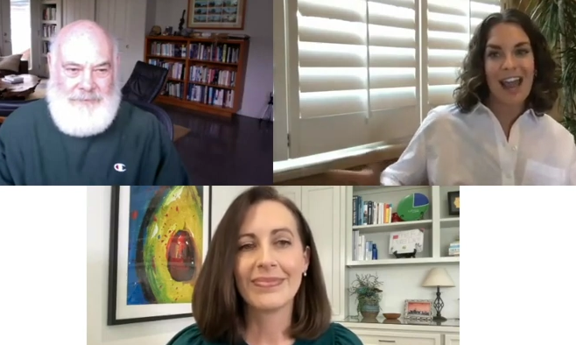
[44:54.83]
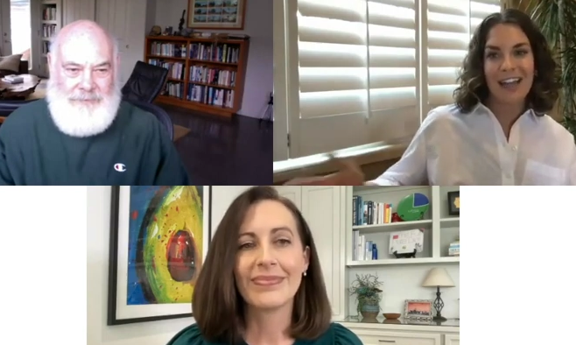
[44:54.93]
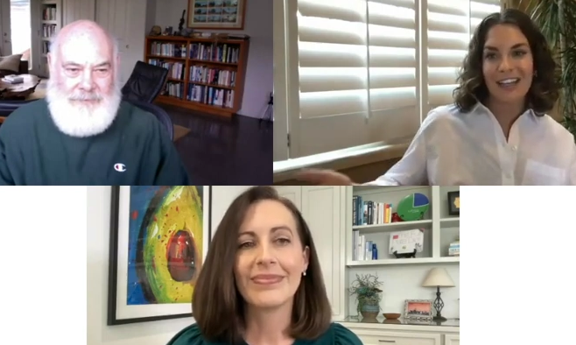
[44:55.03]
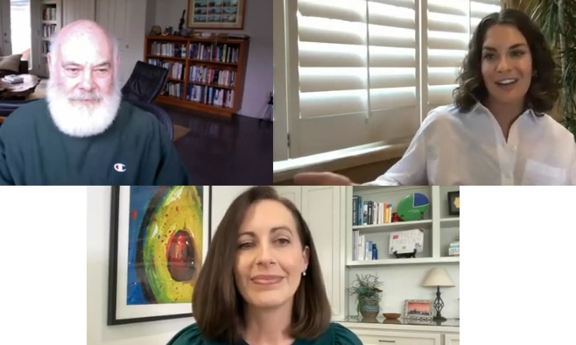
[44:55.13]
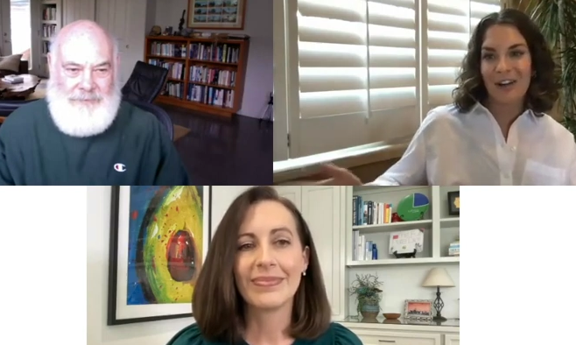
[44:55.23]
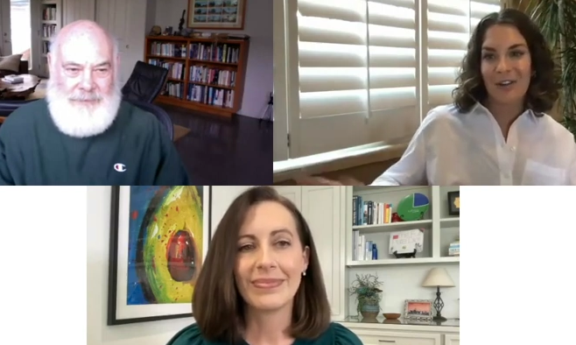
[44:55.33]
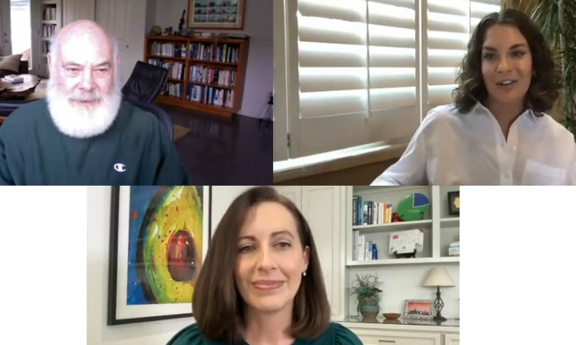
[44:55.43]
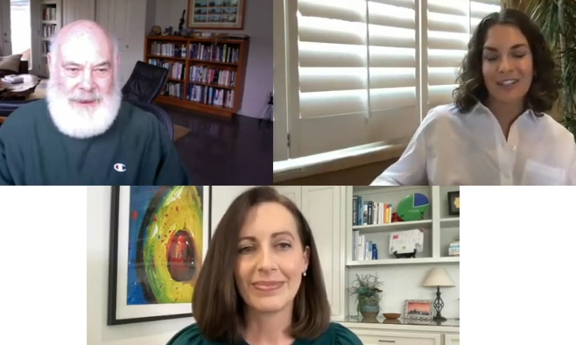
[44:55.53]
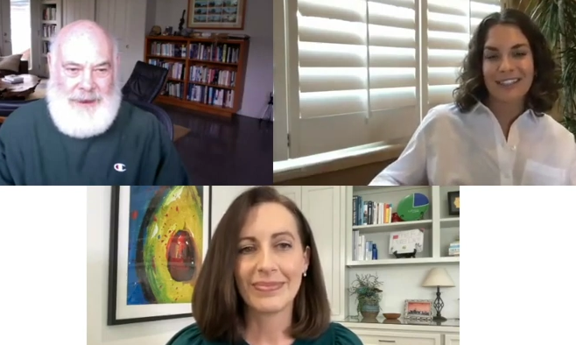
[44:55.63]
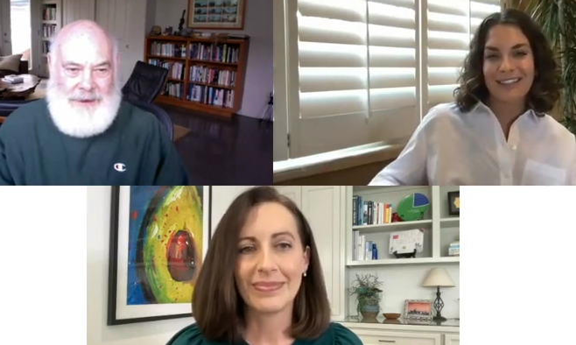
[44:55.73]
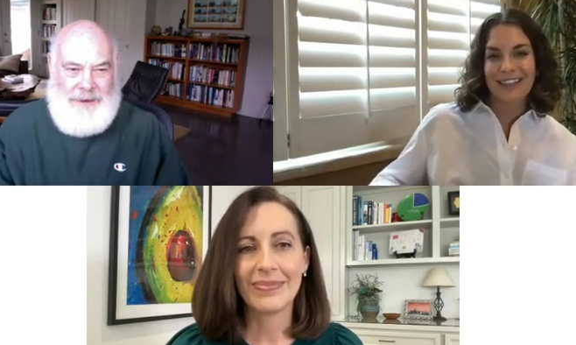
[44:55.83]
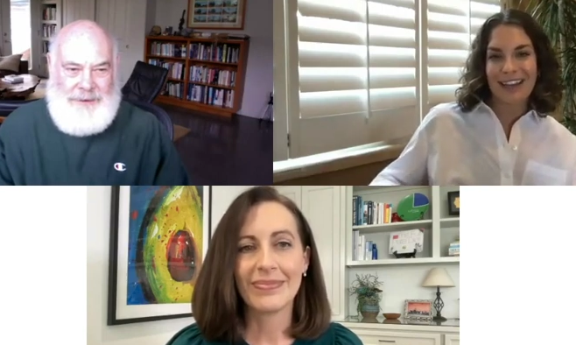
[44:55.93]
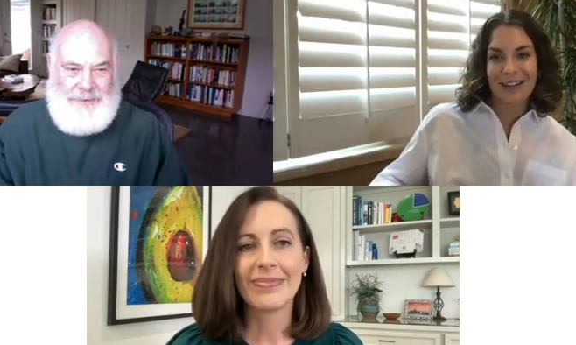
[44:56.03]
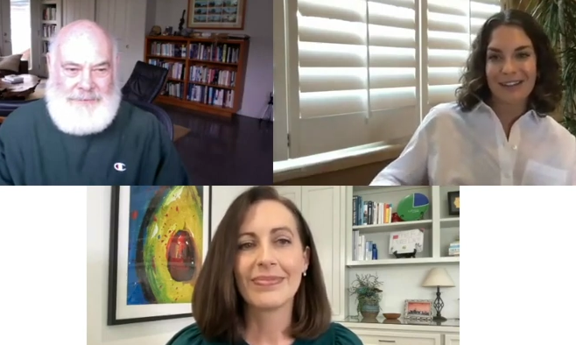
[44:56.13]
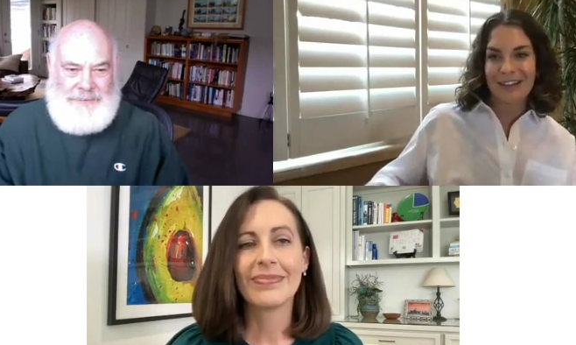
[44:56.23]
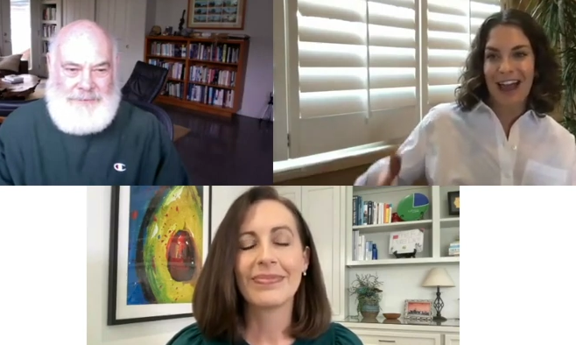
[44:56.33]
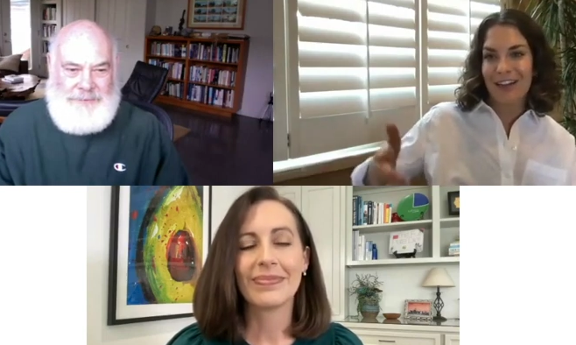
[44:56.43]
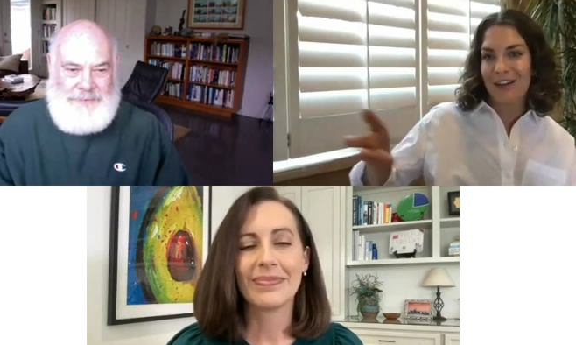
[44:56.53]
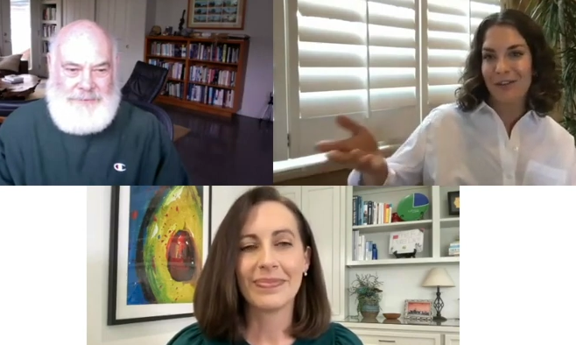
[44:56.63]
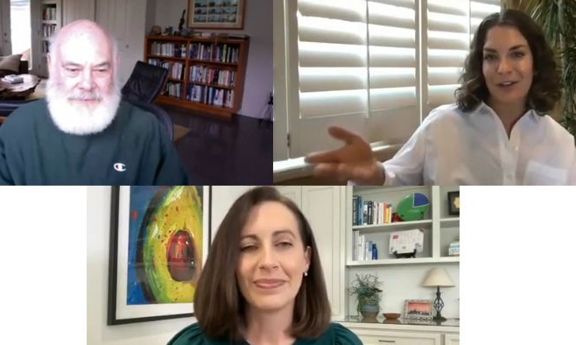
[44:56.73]
Speaker 1: And, you know, there's like,
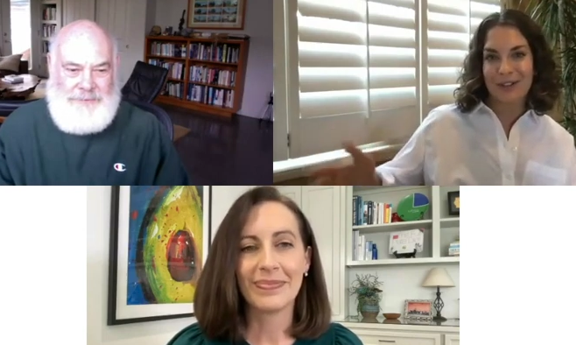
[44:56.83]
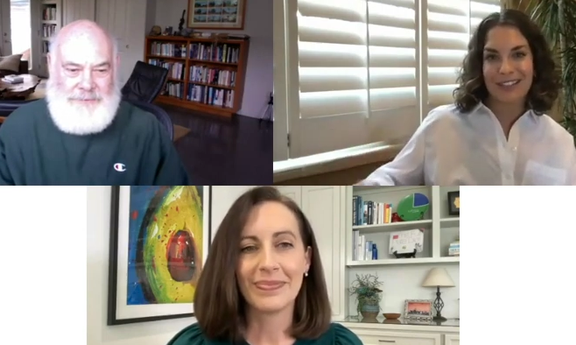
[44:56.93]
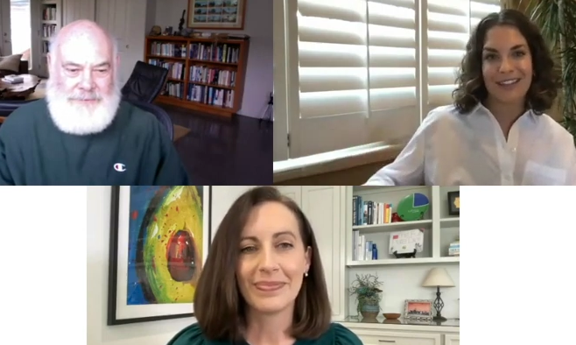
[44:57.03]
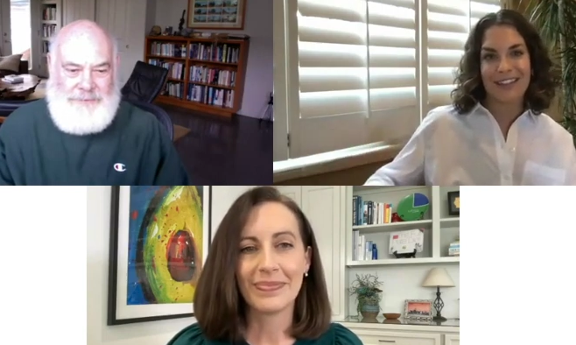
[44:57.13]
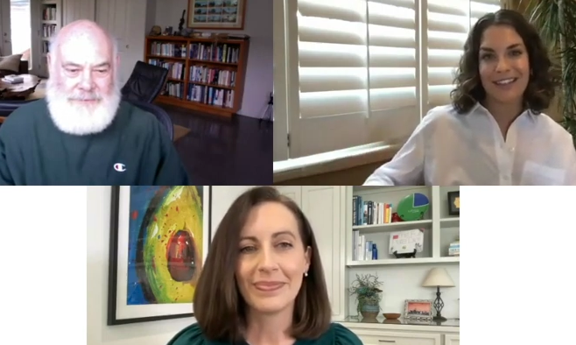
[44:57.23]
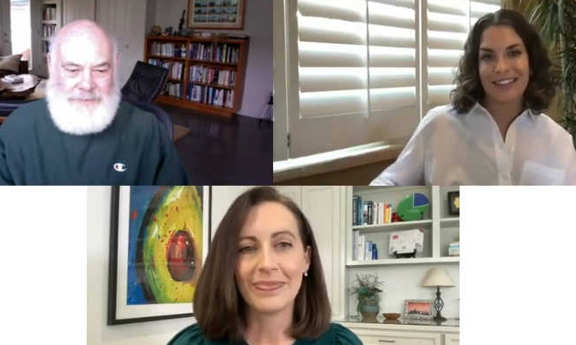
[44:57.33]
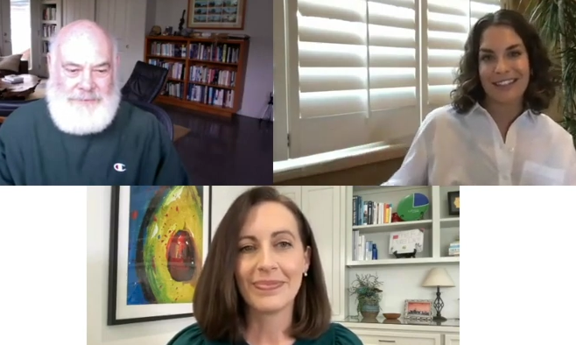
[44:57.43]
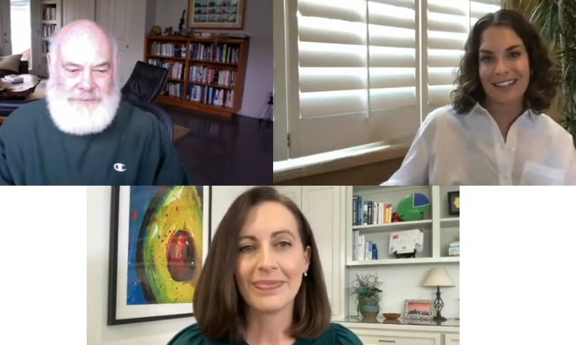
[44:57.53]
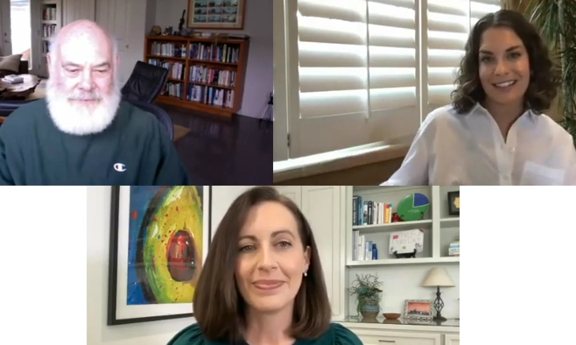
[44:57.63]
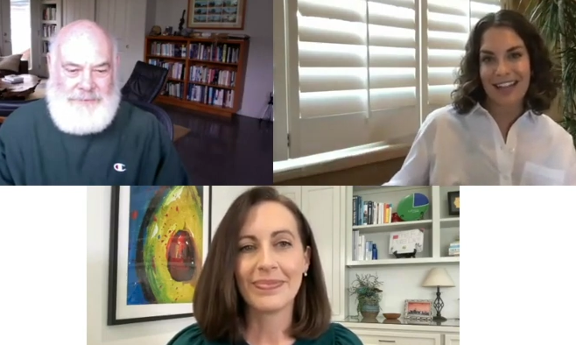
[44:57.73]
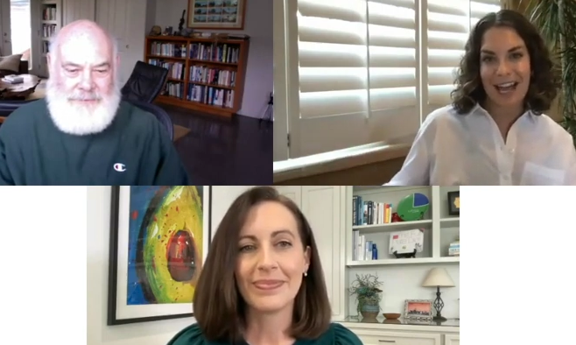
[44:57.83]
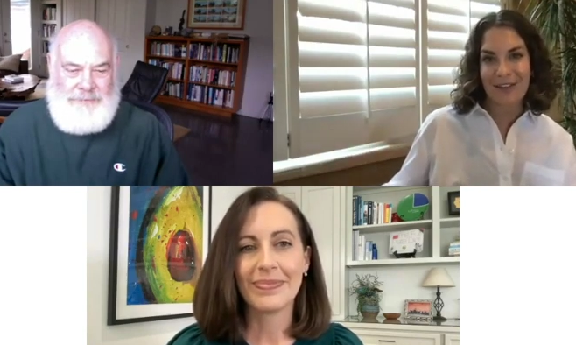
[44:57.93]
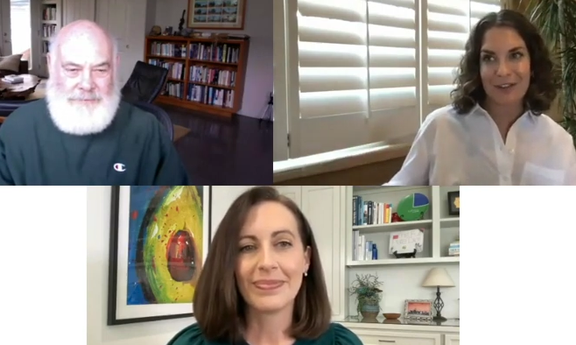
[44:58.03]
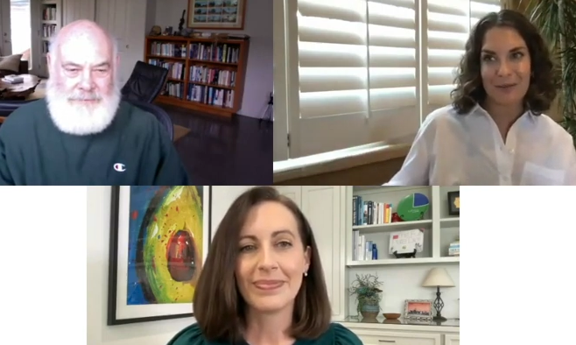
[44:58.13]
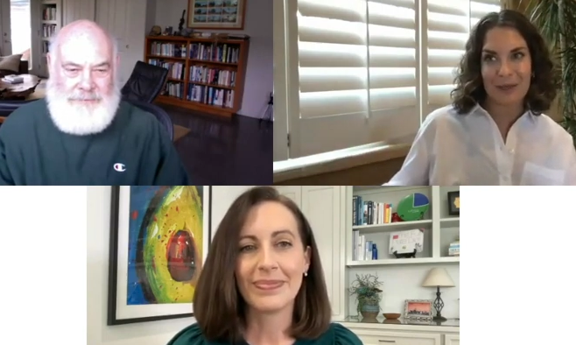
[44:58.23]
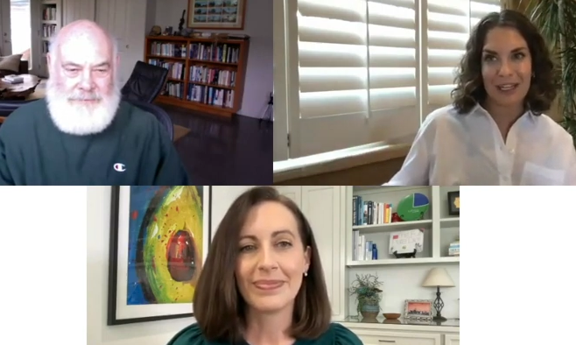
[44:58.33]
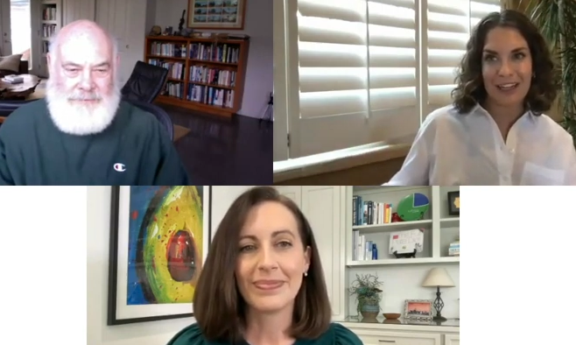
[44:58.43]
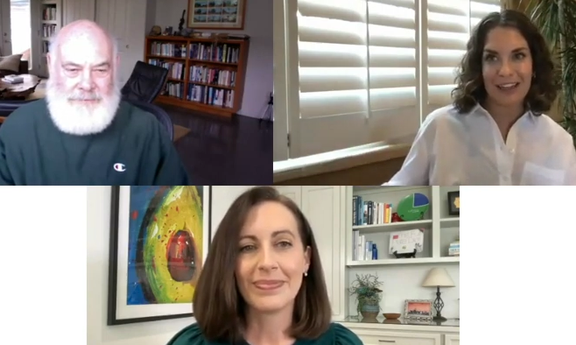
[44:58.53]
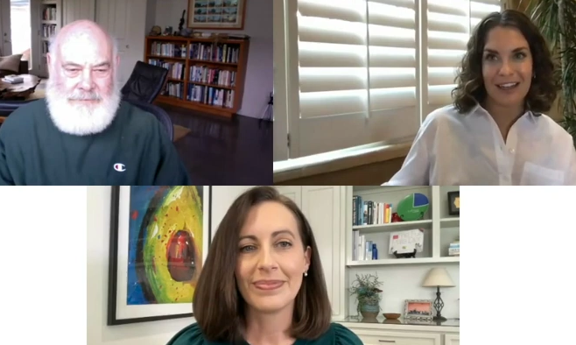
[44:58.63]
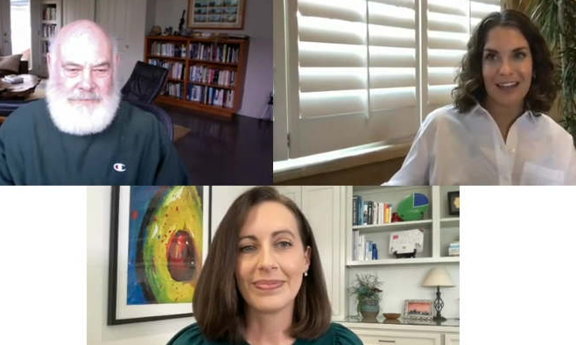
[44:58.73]
I love what you said, that this doesn't have to
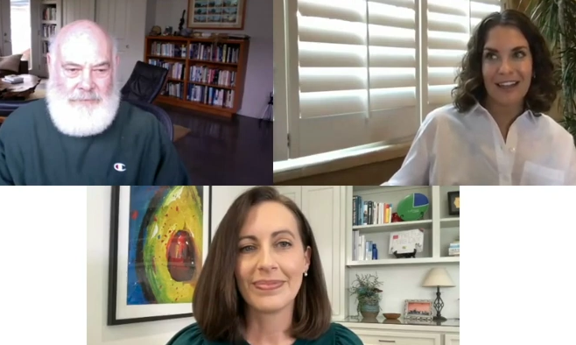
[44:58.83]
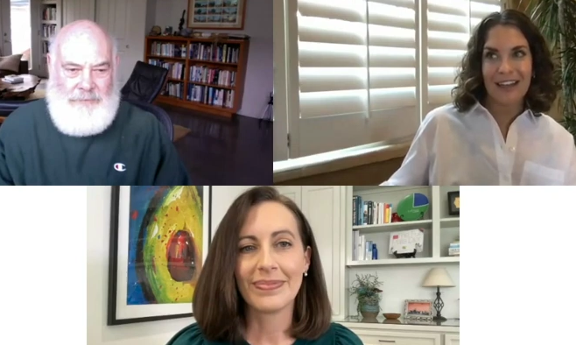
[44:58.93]
be,